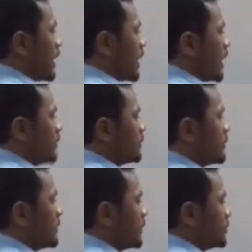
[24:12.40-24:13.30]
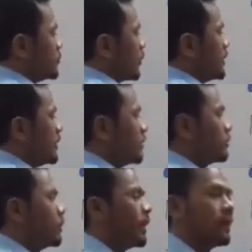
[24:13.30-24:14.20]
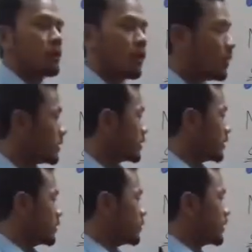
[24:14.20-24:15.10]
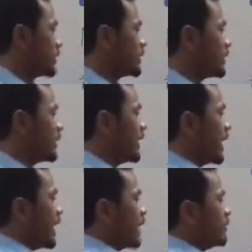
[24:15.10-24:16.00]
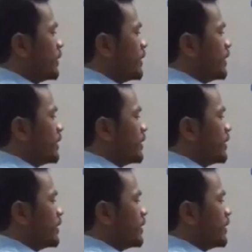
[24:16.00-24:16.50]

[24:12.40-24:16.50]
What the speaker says: After joining do and not together, I will